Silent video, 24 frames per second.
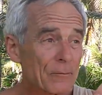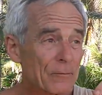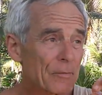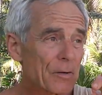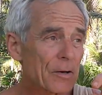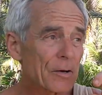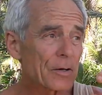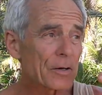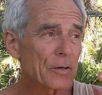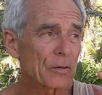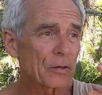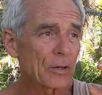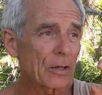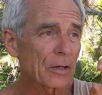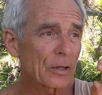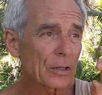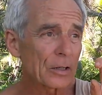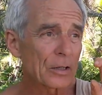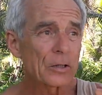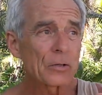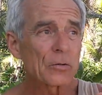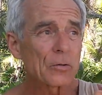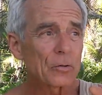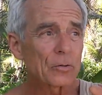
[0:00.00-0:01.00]
very
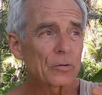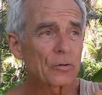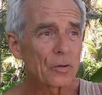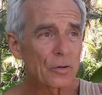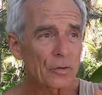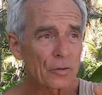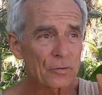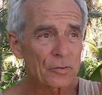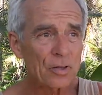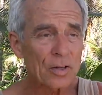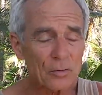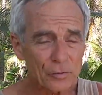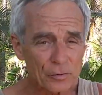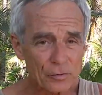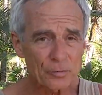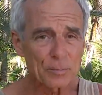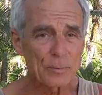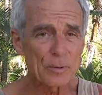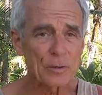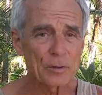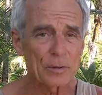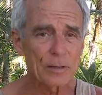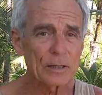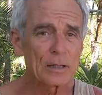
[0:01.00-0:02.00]
acute
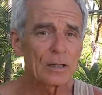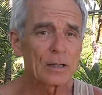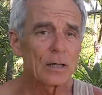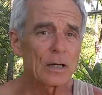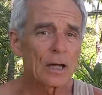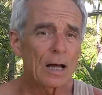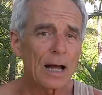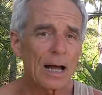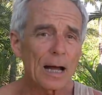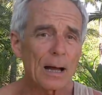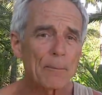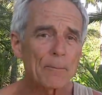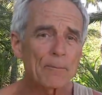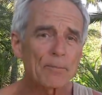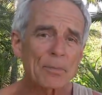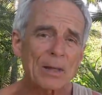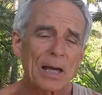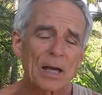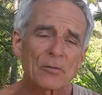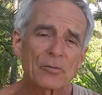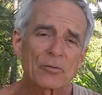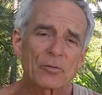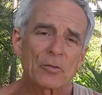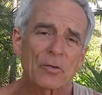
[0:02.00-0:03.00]
testimony
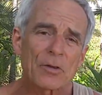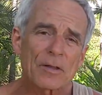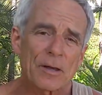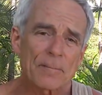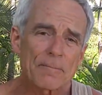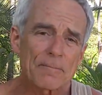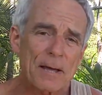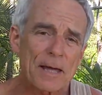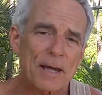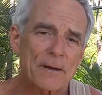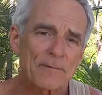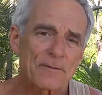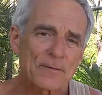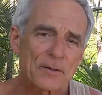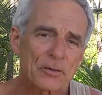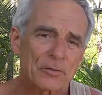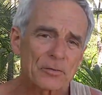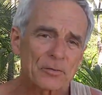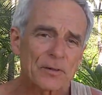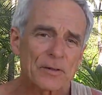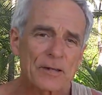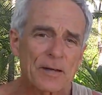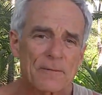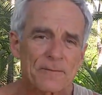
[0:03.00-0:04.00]
as to the
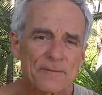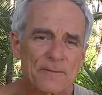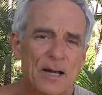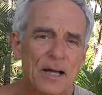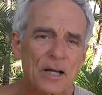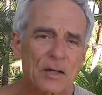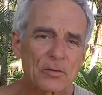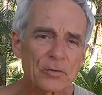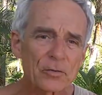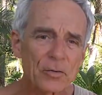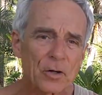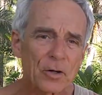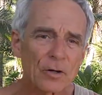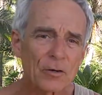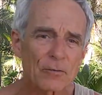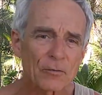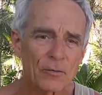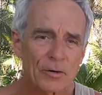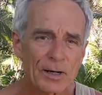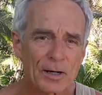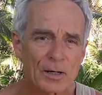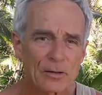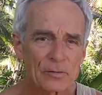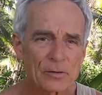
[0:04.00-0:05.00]
benefits and the effects of
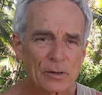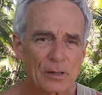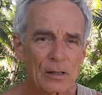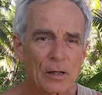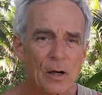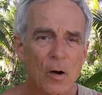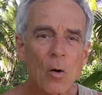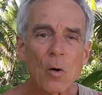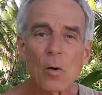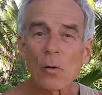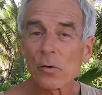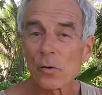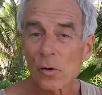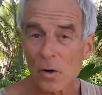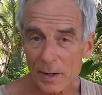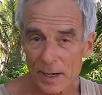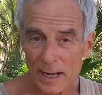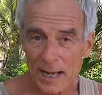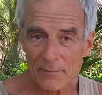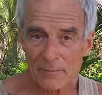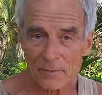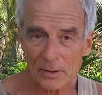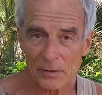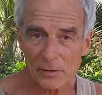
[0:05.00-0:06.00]
grounding or not
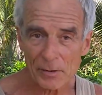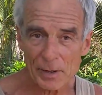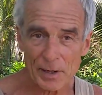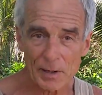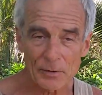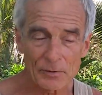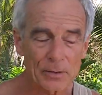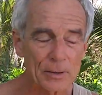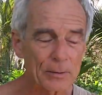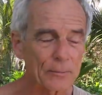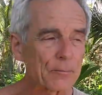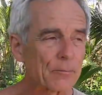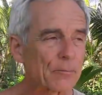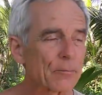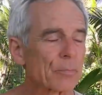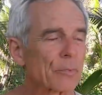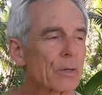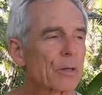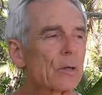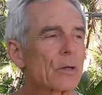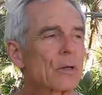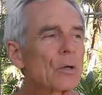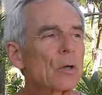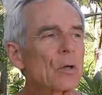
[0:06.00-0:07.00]
having grounding.
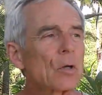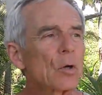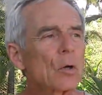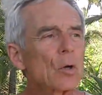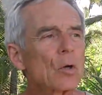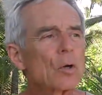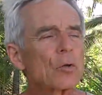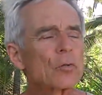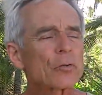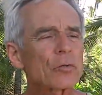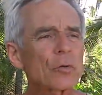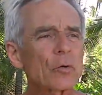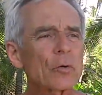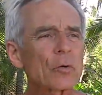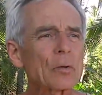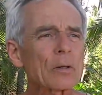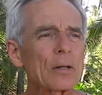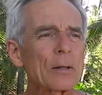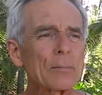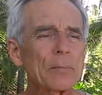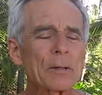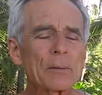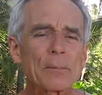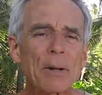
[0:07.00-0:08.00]
So
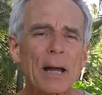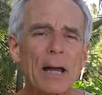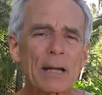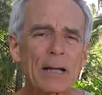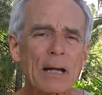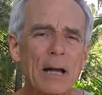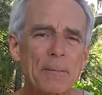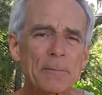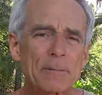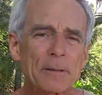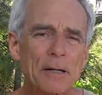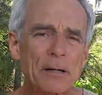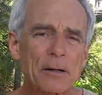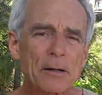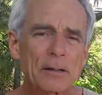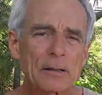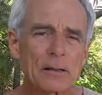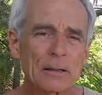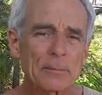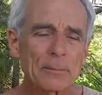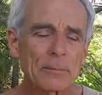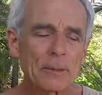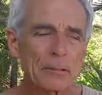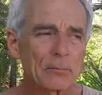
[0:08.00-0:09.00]
let me back up here a
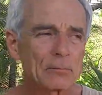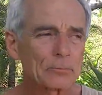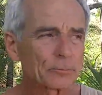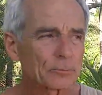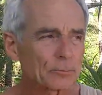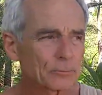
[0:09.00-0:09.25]
little bit.